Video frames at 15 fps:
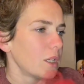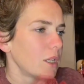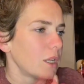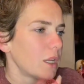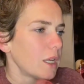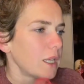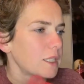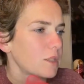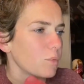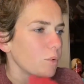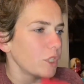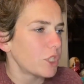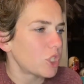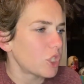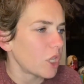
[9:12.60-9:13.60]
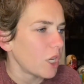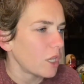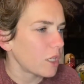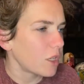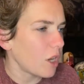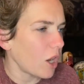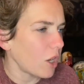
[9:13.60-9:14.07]
Its rich
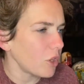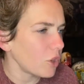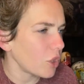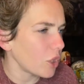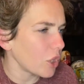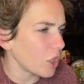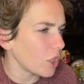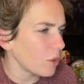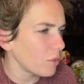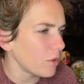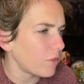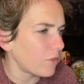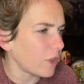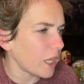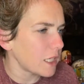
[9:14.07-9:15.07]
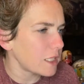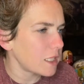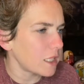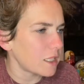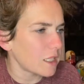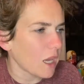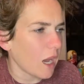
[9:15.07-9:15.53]
color reflects
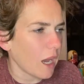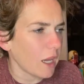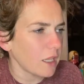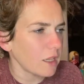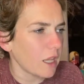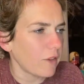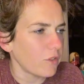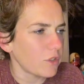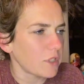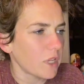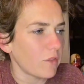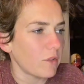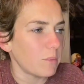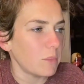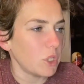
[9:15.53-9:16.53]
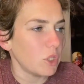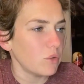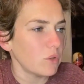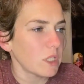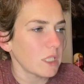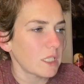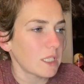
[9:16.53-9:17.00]
its high levels of
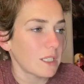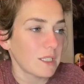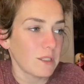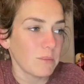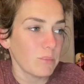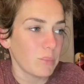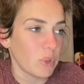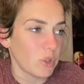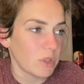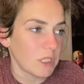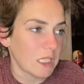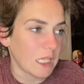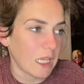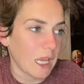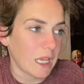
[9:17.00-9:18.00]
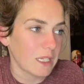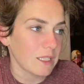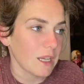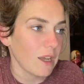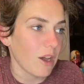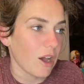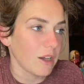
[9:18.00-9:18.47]
immune system boosting
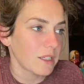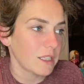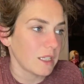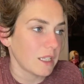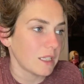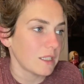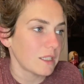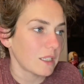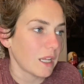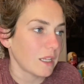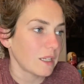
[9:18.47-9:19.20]
antioxidants and